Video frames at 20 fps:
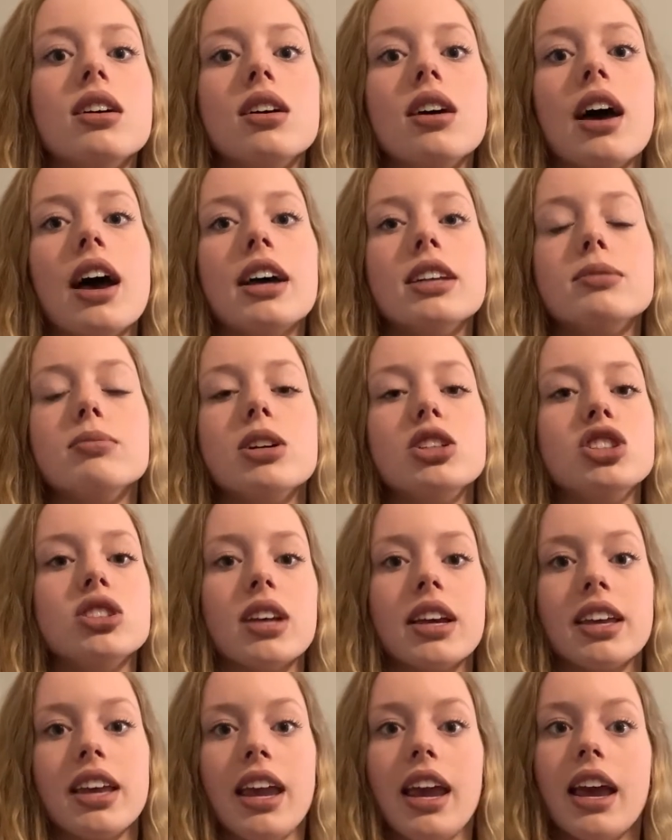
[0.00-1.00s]
as much as
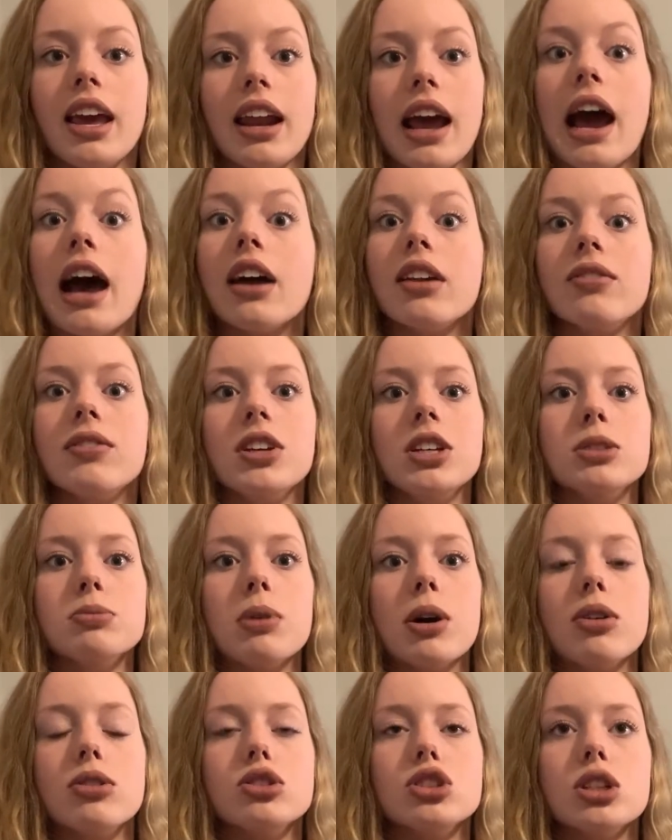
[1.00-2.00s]
I can out of these
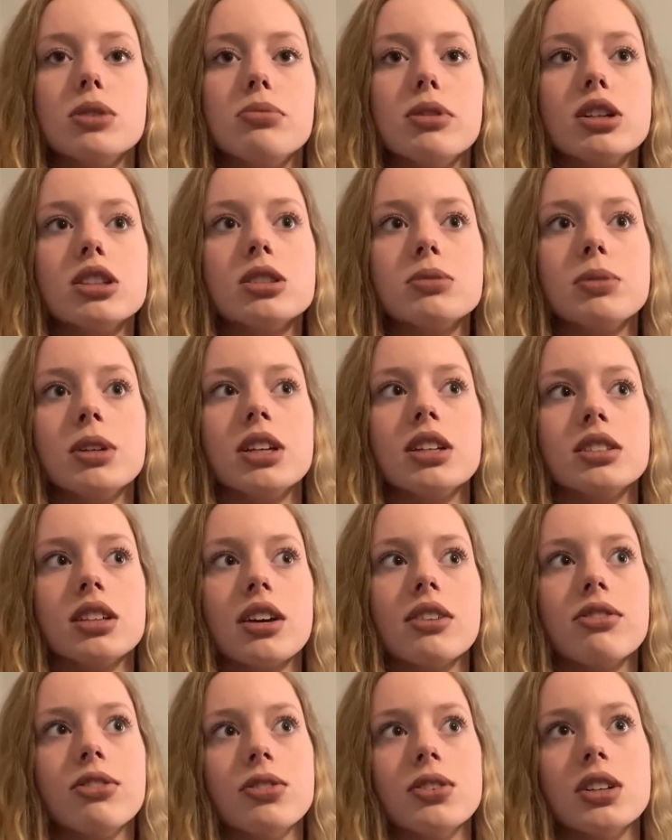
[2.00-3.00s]
poetry books because
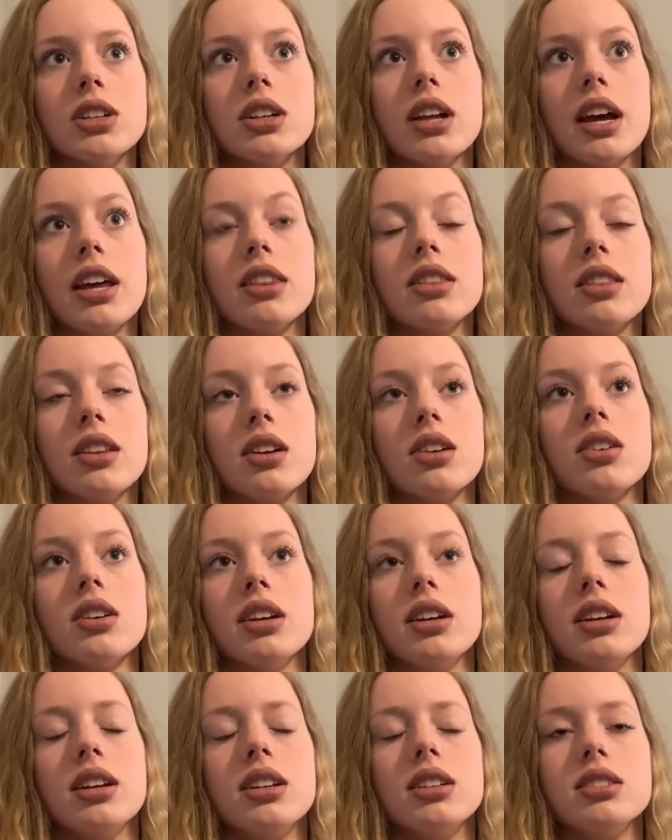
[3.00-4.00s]
I feel like there
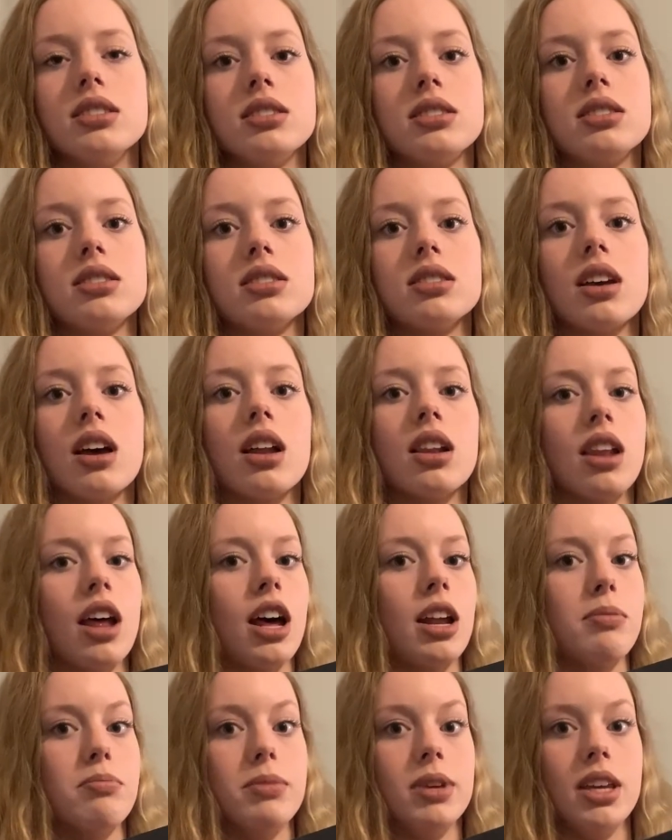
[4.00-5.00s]
is a
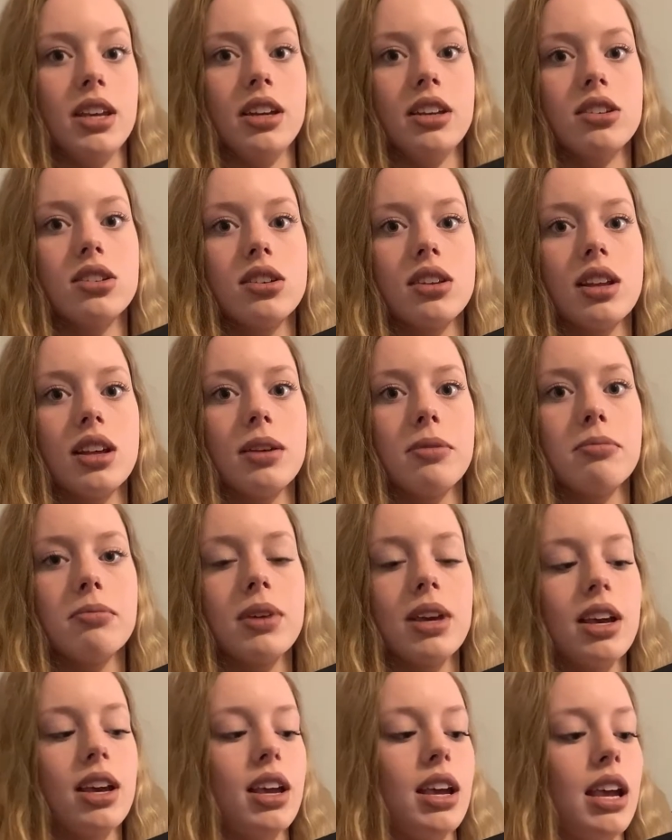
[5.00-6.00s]
lot of meaning to them.
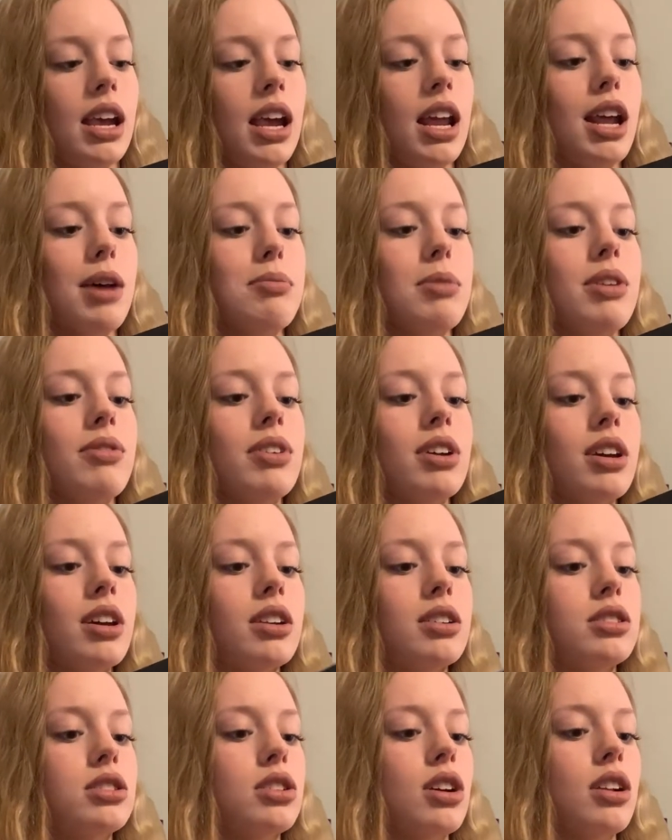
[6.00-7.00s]
And I'm even going
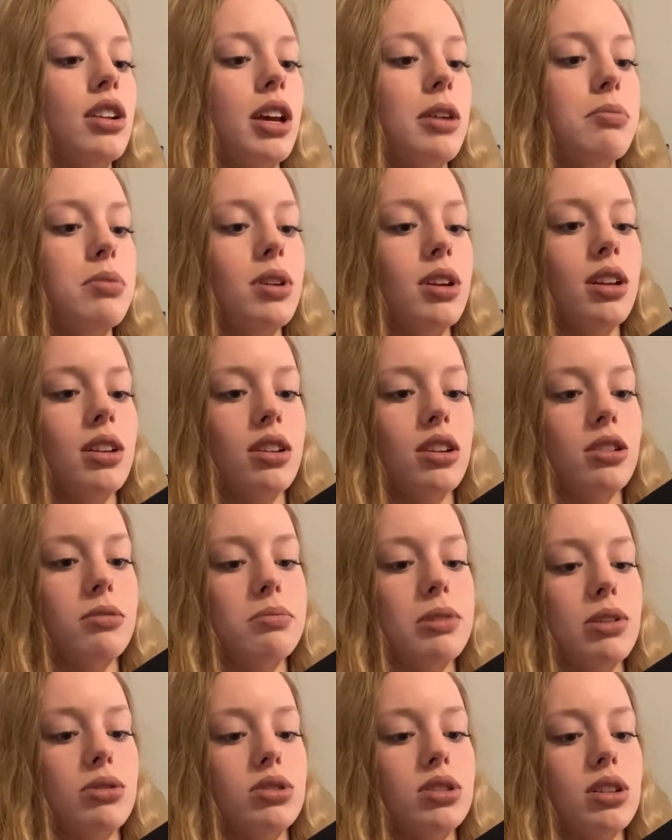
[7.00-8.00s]
to start like putting little
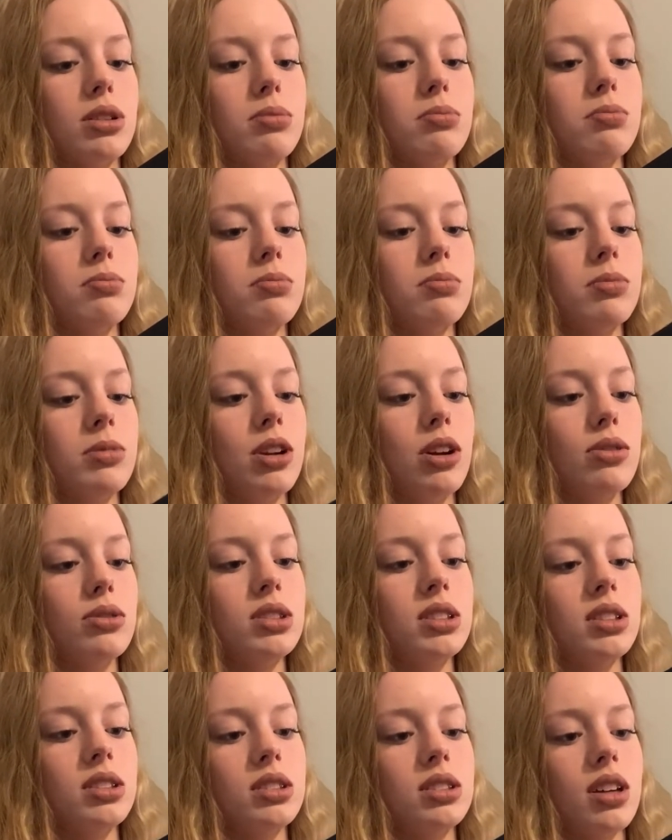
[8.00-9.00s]
post-it notes
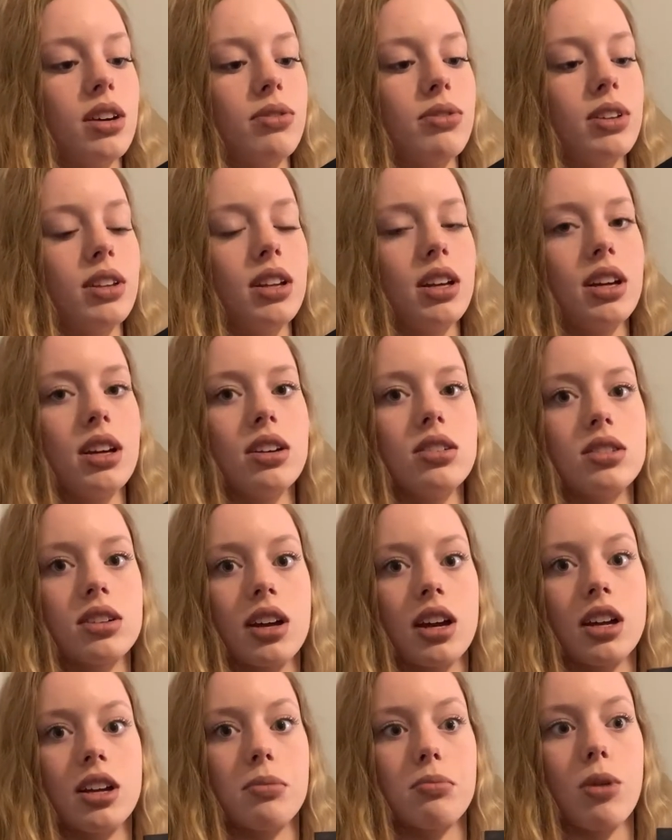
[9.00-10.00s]
and stuff in there to
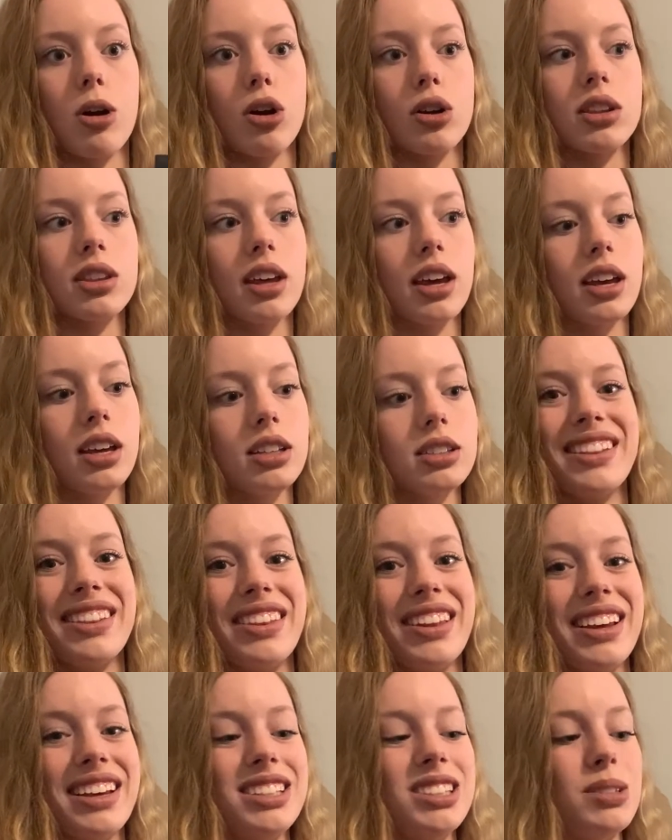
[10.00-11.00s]
kind of mark things.
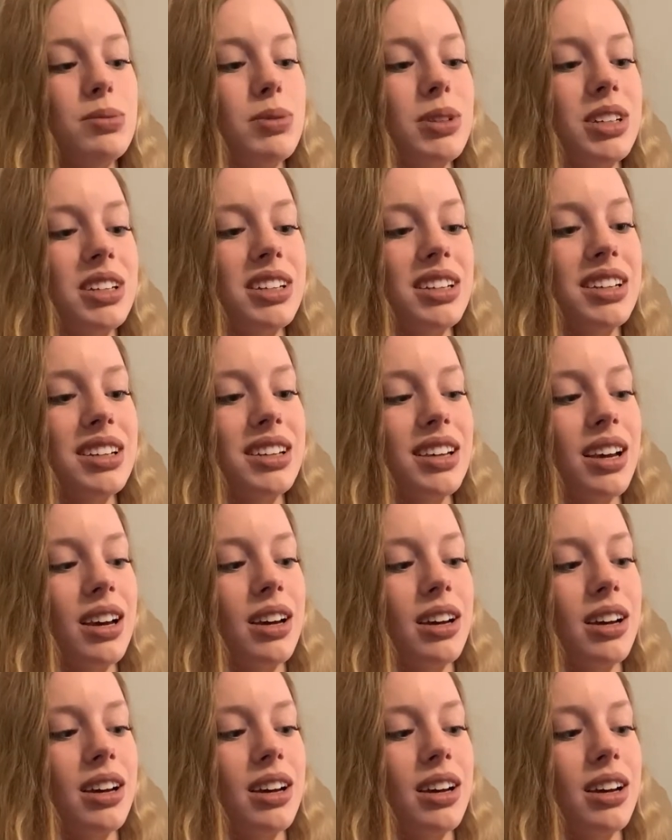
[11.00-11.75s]
This book